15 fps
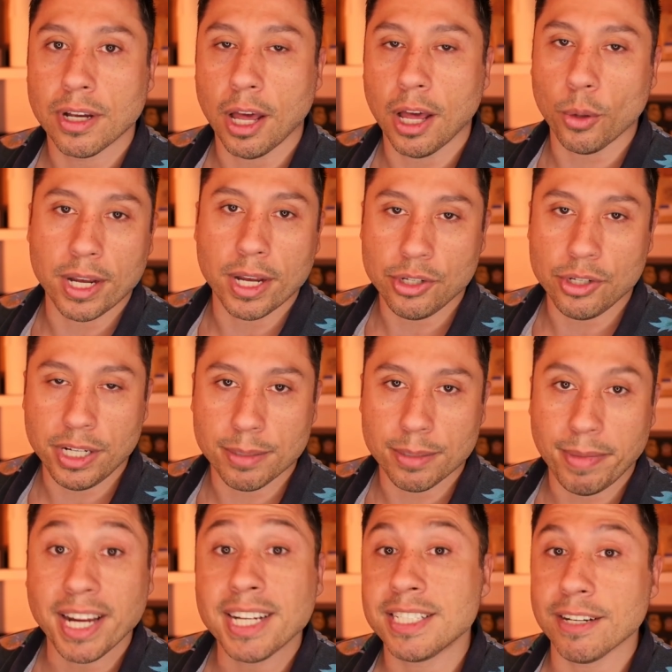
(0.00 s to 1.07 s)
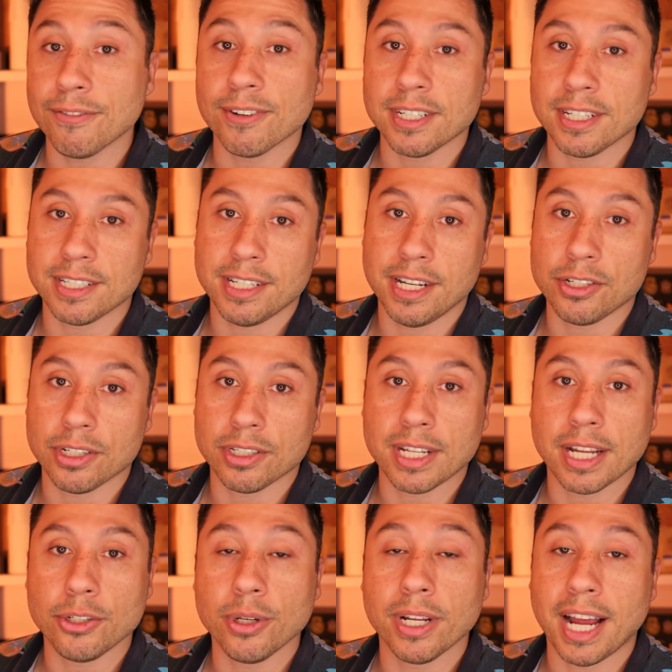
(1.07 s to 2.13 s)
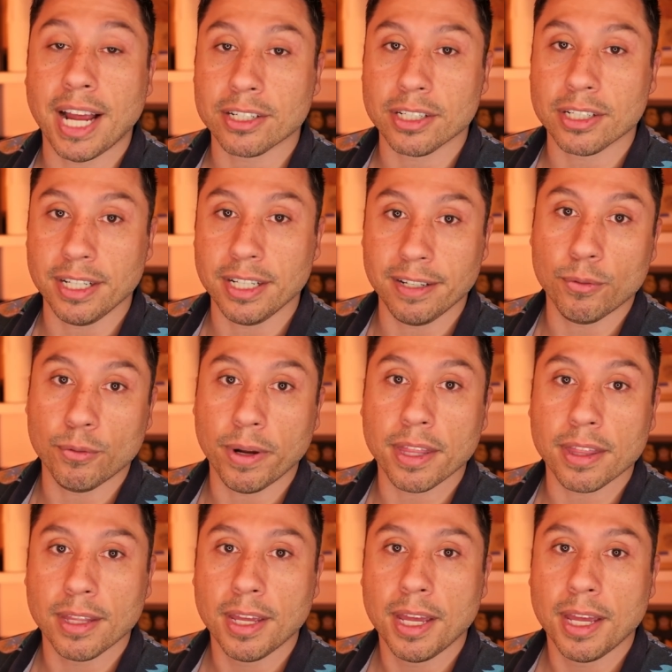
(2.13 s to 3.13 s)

Otherwise, you need to make different decisions that you can actually live with.